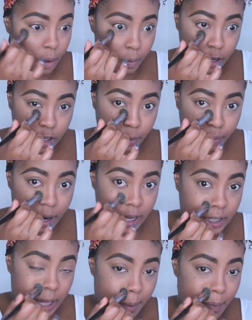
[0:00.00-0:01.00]
but just
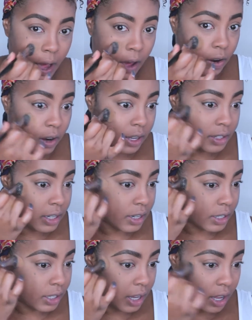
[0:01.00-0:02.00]
press that powder into
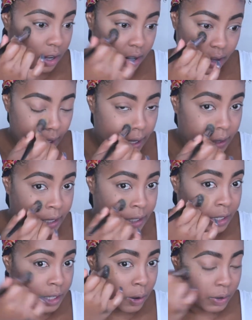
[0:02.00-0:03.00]
your skin. And this
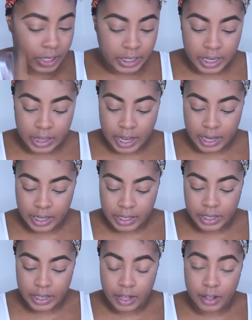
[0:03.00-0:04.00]
is going to set that
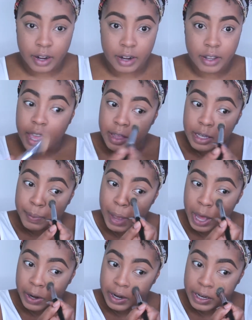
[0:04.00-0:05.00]
concealer, and this
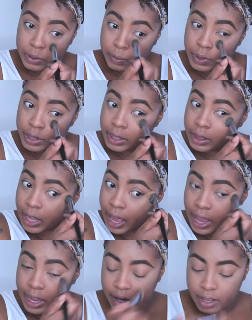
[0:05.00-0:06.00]
powder is really
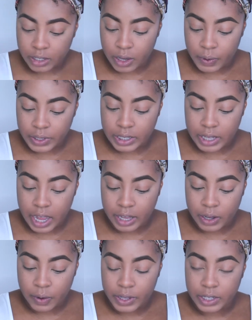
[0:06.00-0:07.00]
light, so it's
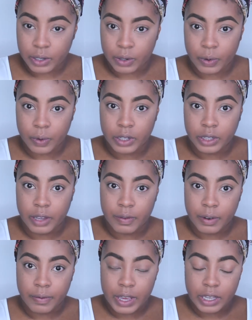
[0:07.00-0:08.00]
not going to leave
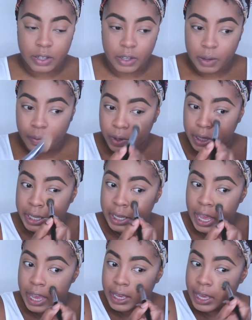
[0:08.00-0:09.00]
your face looking really
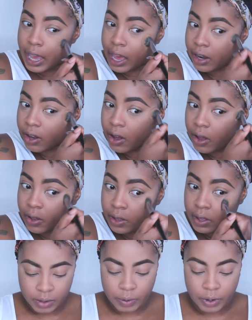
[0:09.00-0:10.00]
cakey at all.
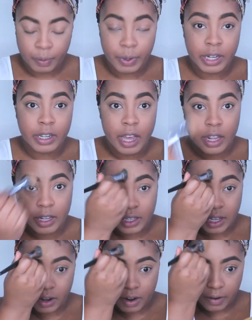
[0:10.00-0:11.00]
So we're going to put it down the
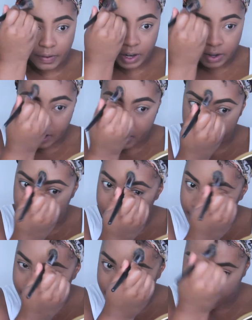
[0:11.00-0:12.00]
center of our
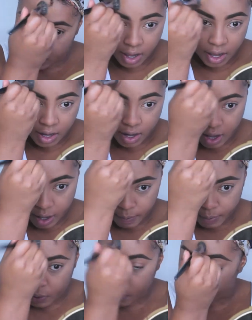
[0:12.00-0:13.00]
nose and
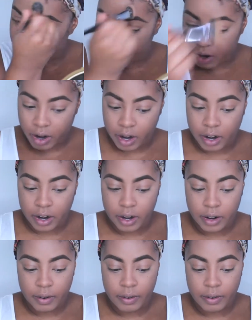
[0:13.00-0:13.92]
up on our